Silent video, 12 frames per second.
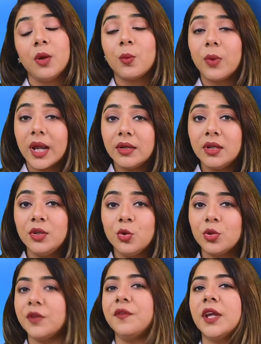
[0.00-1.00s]
wherein
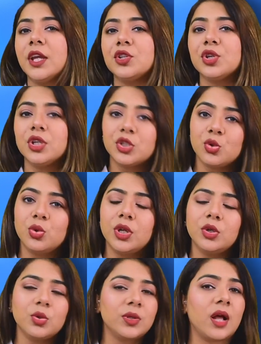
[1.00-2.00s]
notification issued
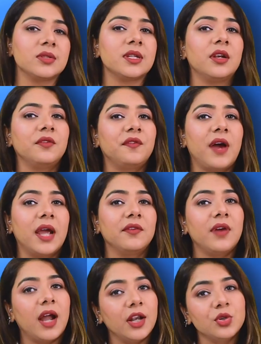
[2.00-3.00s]
in
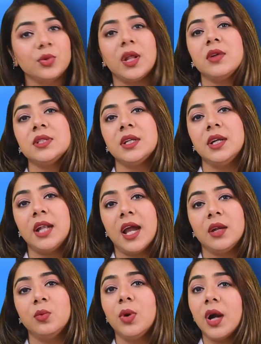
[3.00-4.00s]
2005 and
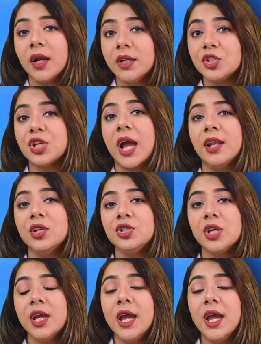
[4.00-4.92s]
2009 were under challenge,